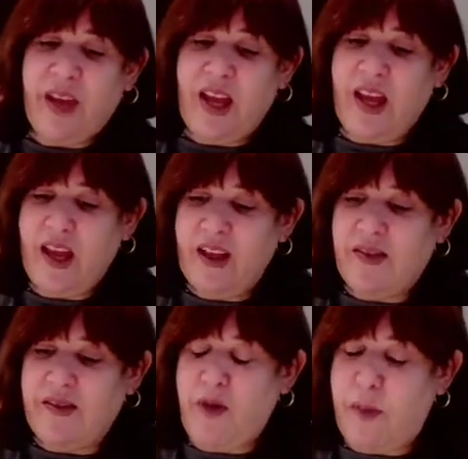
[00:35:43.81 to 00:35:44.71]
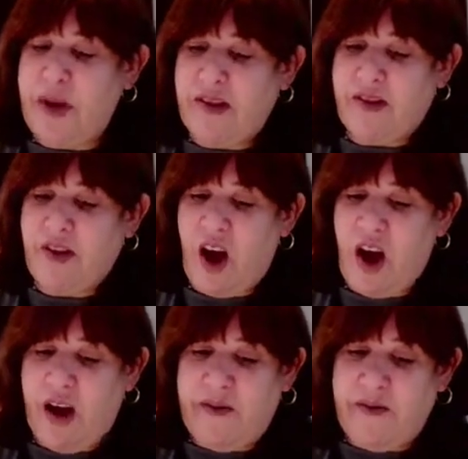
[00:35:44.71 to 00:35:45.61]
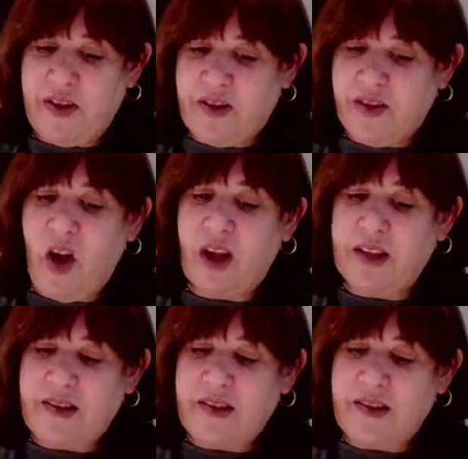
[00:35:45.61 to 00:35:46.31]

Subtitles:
is reminiscent of the salt.